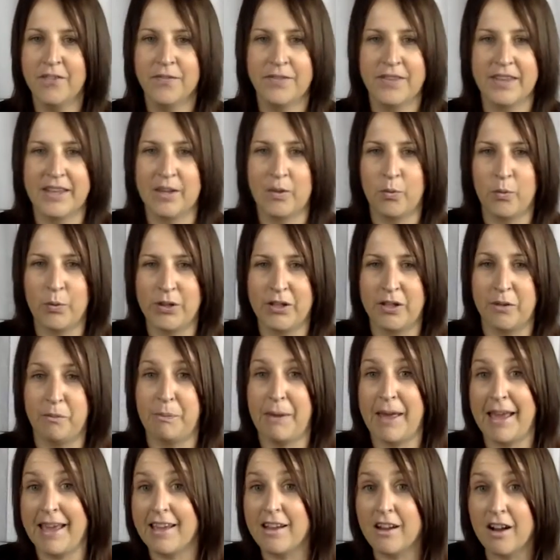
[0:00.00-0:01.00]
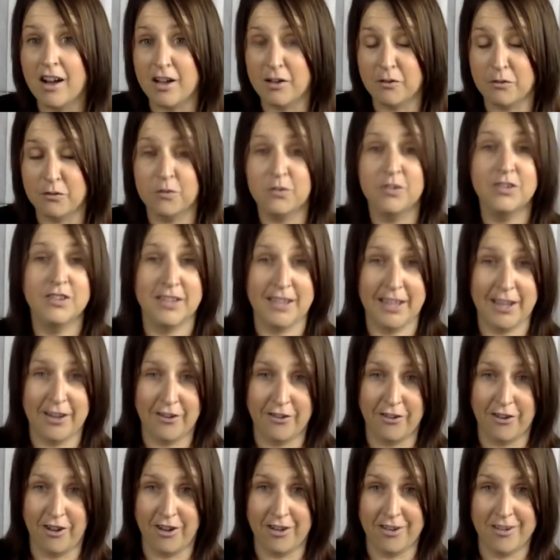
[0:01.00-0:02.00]
It will pay off later
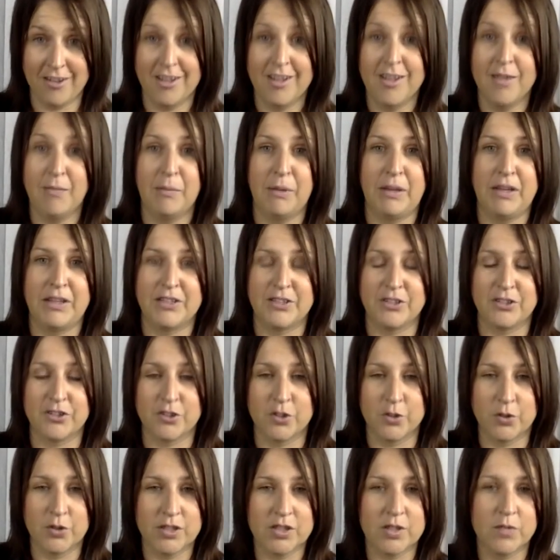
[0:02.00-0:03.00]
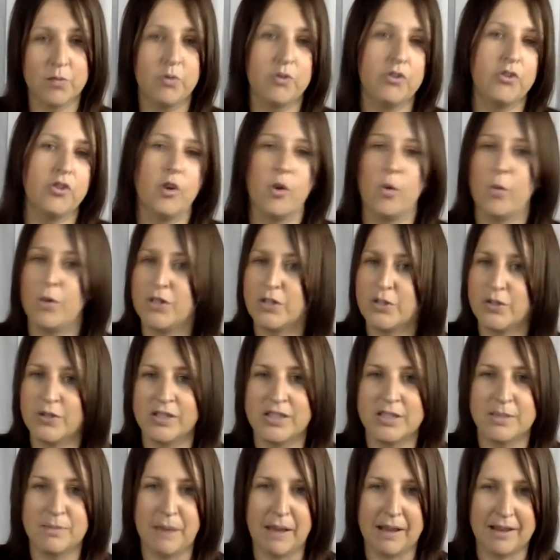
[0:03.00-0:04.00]
on because your students will know what to
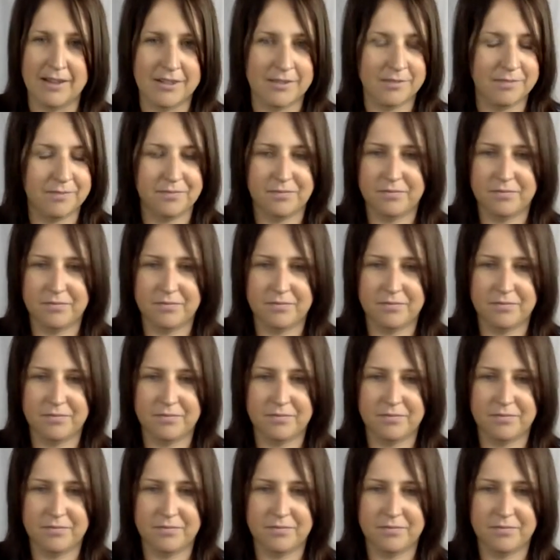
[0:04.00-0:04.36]
expect